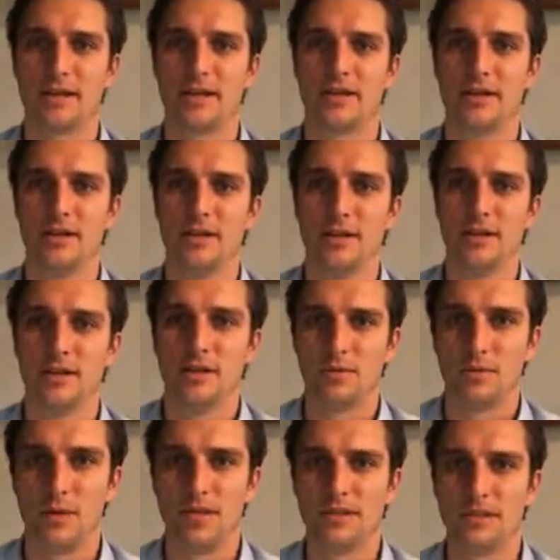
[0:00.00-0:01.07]
And
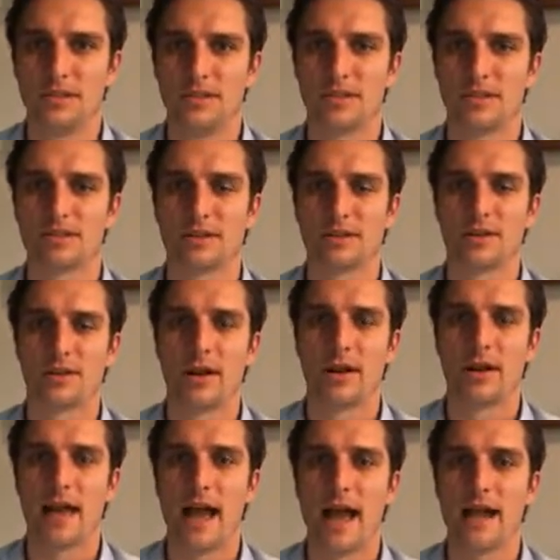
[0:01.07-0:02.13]
was this just a
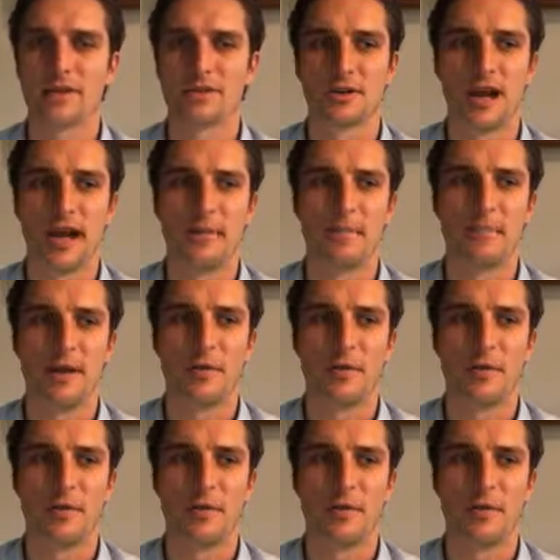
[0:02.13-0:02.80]
cash grab?